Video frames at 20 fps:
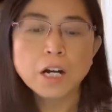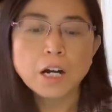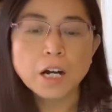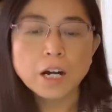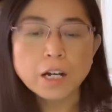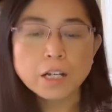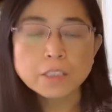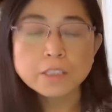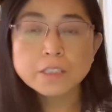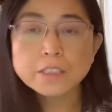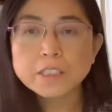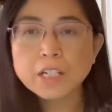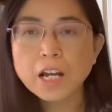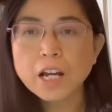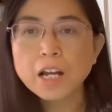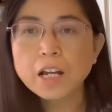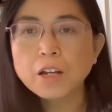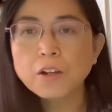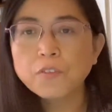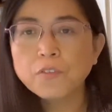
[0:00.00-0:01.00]
are
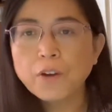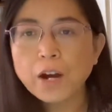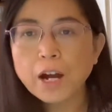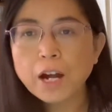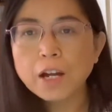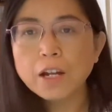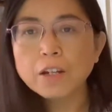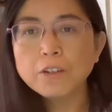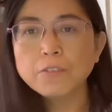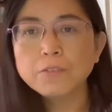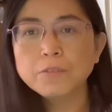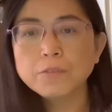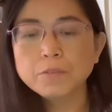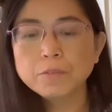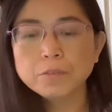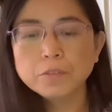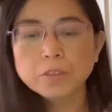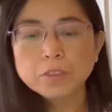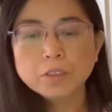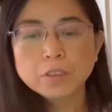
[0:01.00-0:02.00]
5
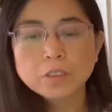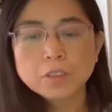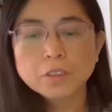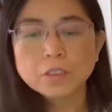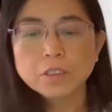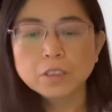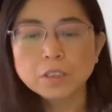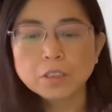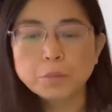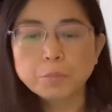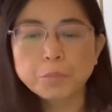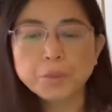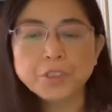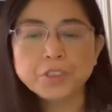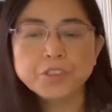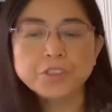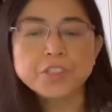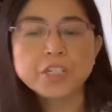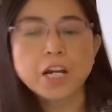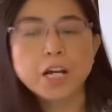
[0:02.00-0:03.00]

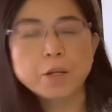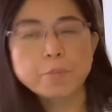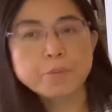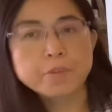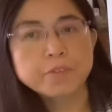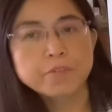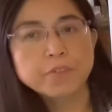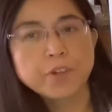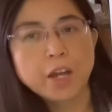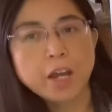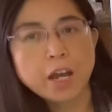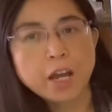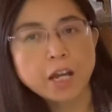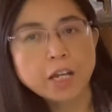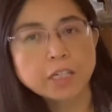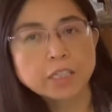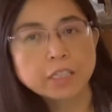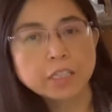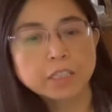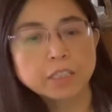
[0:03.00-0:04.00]
major types of
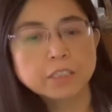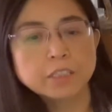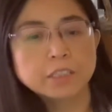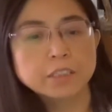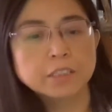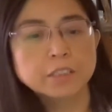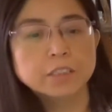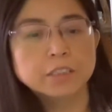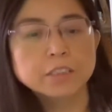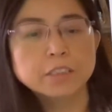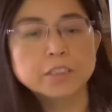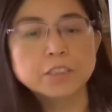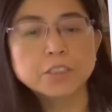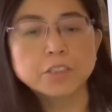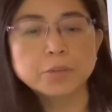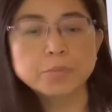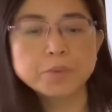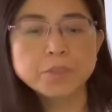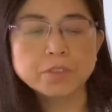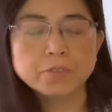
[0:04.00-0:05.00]
headache in
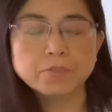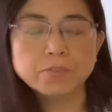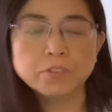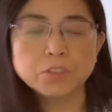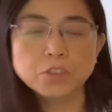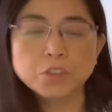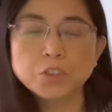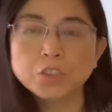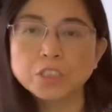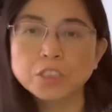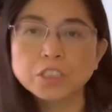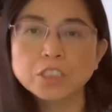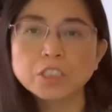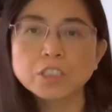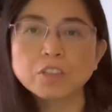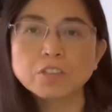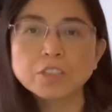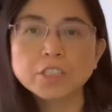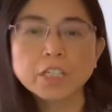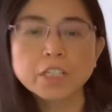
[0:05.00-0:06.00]
terms of
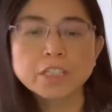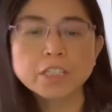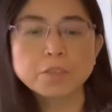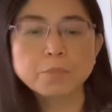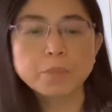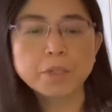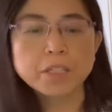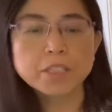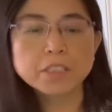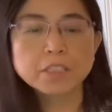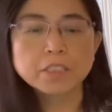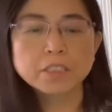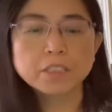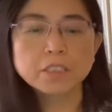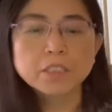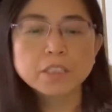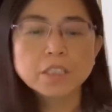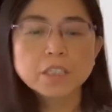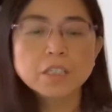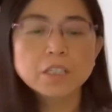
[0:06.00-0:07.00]
traditional Chinese
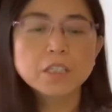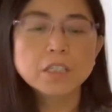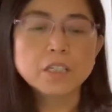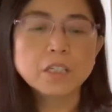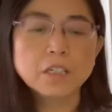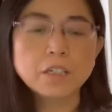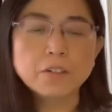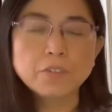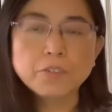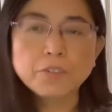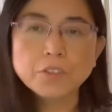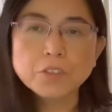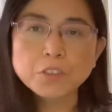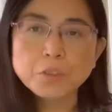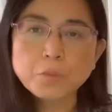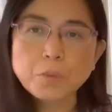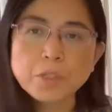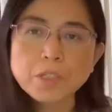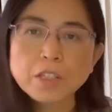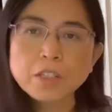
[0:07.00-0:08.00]
medicine.
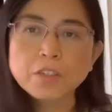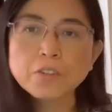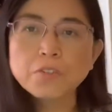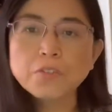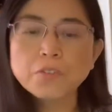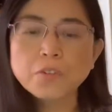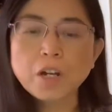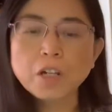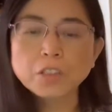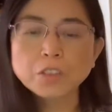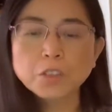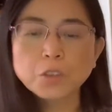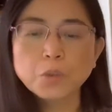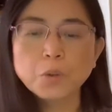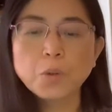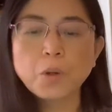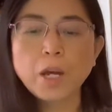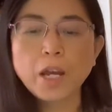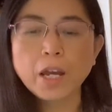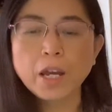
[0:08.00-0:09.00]
First one is
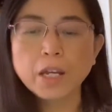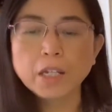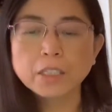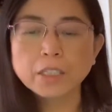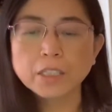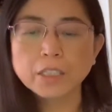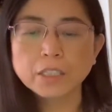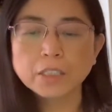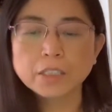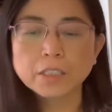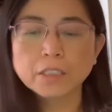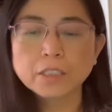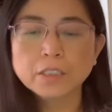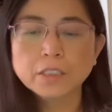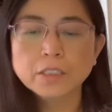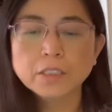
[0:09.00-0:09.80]
frontal headache.